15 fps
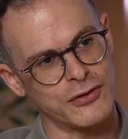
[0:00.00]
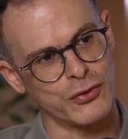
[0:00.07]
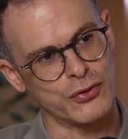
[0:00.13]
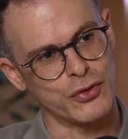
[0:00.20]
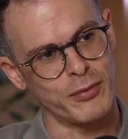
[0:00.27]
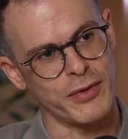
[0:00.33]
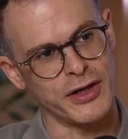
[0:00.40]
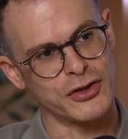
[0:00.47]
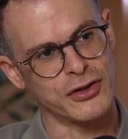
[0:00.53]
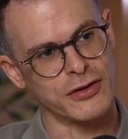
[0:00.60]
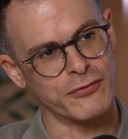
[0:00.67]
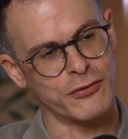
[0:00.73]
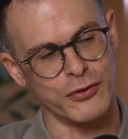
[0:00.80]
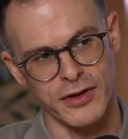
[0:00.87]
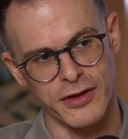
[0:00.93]
automation
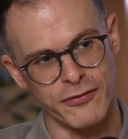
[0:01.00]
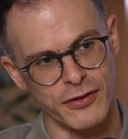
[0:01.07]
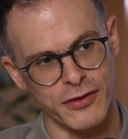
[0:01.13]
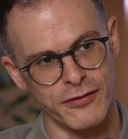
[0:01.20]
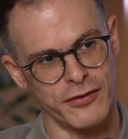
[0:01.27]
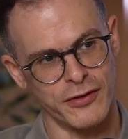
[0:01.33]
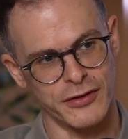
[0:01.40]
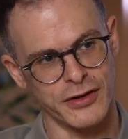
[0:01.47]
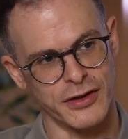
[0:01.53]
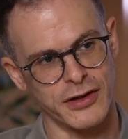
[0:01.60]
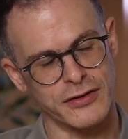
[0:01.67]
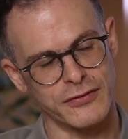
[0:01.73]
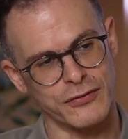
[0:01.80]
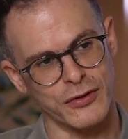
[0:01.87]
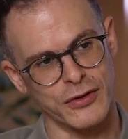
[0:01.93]
for different
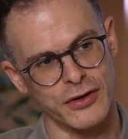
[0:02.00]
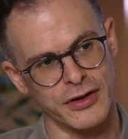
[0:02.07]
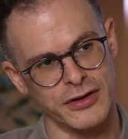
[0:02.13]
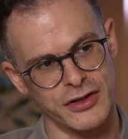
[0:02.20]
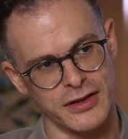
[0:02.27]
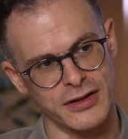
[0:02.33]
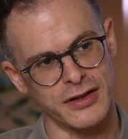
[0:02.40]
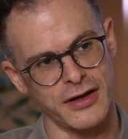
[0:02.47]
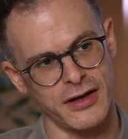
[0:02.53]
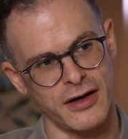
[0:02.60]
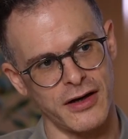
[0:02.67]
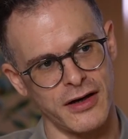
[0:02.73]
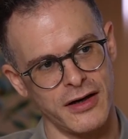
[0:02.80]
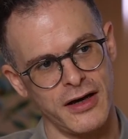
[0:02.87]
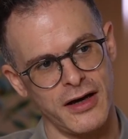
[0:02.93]
verticals for agentic
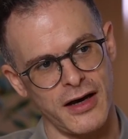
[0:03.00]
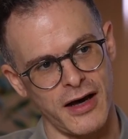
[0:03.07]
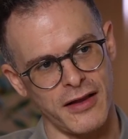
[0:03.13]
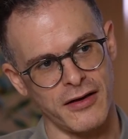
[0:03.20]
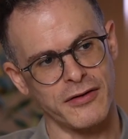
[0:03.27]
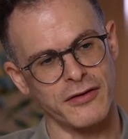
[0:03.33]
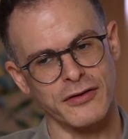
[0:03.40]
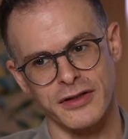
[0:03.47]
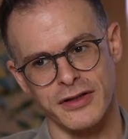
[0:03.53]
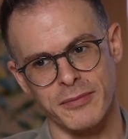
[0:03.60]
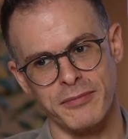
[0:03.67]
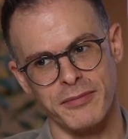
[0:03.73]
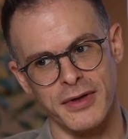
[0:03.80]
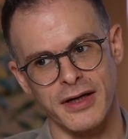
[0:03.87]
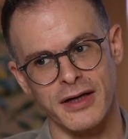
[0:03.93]
AI. I think there is a
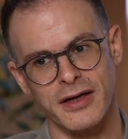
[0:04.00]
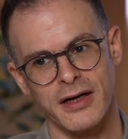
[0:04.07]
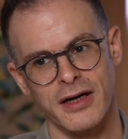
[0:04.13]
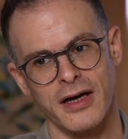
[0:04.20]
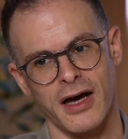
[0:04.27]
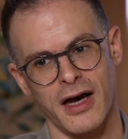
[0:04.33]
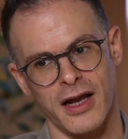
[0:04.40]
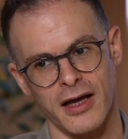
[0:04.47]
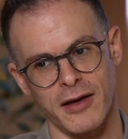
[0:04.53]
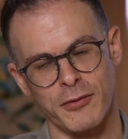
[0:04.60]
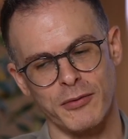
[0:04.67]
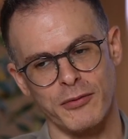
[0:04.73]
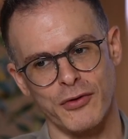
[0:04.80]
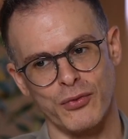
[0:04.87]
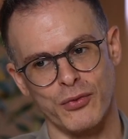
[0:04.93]
big
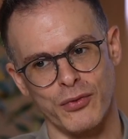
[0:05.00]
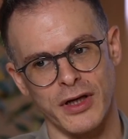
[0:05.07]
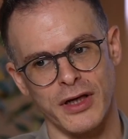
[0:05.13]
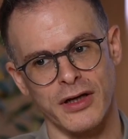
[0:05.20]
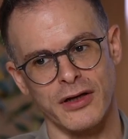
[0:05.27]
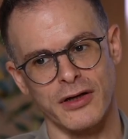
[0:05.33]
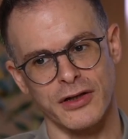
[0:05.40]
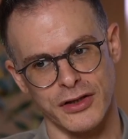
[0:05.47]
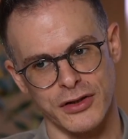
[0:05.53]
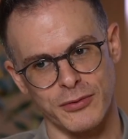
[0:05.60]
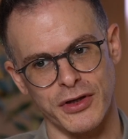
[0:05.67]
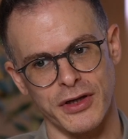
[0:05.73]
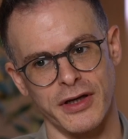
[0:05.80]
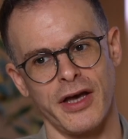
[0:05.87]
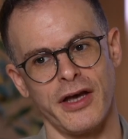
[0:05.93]
alignment between customer
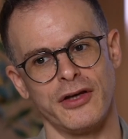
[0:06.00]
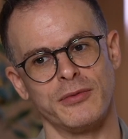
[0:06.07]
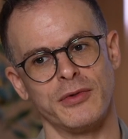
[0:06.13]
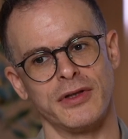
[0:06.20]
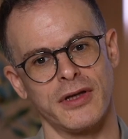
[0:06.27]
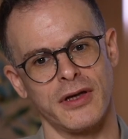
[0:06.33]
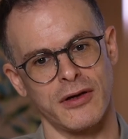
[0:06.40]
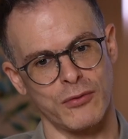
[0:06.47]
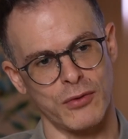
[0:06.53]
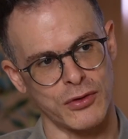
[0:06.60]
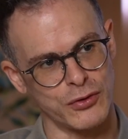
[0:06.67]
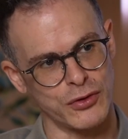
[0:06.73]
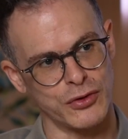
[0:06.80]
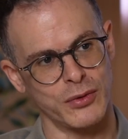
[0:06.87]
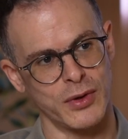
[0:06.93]
engagement and what
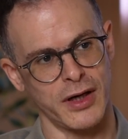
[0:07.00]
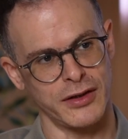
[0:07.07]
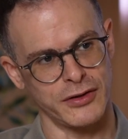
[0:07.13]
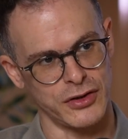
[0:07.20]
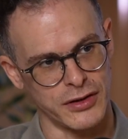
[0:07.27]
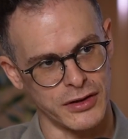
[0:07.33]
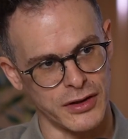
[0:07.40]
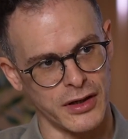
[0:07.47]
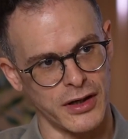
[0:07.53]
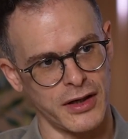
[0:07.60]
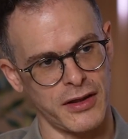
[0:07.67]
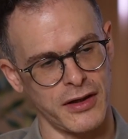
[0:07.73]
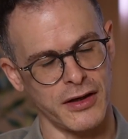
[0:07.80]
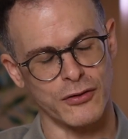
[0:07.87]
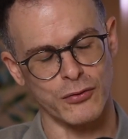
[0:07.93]
we're doing in agentic AI. I
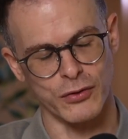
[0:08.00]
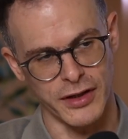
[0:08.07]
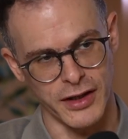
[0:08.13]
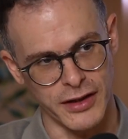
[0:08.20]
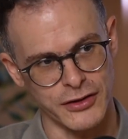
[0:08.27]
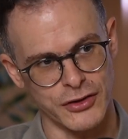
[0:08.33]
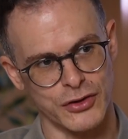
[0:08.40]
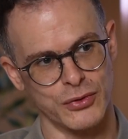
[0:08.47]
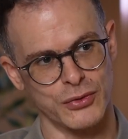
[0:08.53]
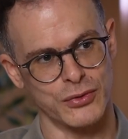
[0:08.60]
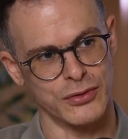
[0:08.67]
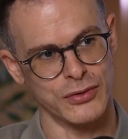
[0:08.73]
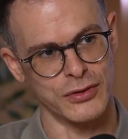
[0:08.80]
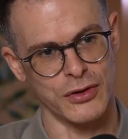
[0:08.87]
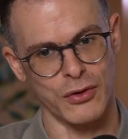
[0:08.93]
think it would take us
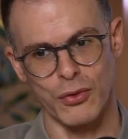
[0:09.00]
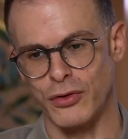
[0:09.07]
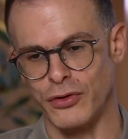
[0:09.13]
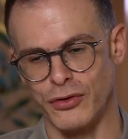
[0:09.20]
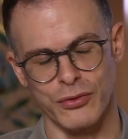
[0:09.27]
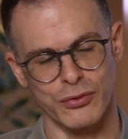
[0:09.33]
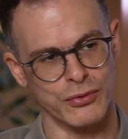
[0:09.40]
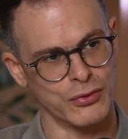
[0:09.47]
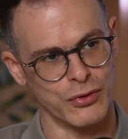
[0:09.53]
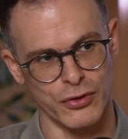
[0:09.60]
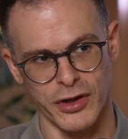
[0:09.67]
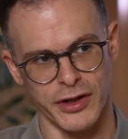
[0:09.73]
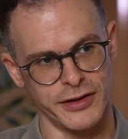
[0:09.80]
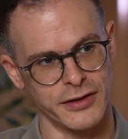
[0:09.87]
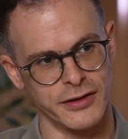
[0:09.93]
to a whole new
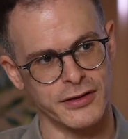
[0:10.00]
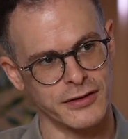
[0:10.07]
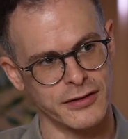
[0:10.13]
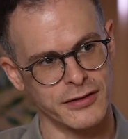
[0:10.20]
horizon.